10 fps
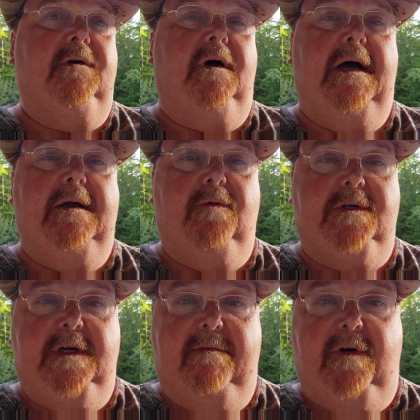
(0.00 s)
I was
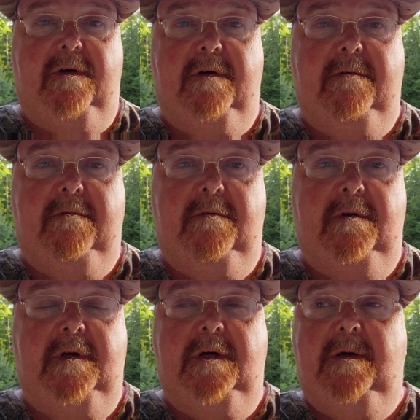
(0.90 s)
never
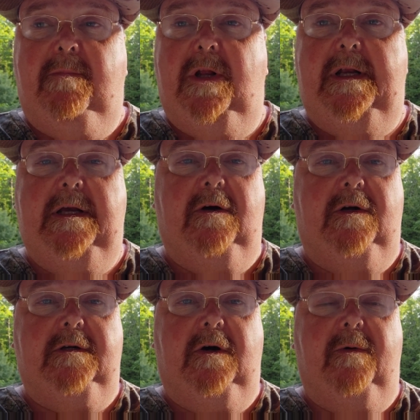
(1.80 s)
planning
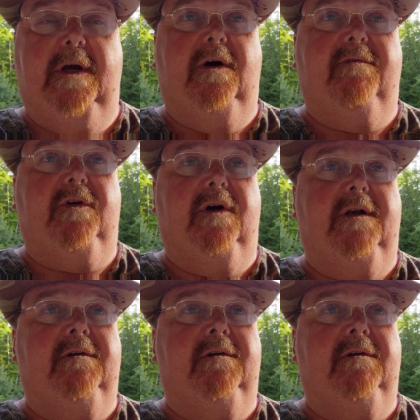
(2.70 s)
on going off-grid,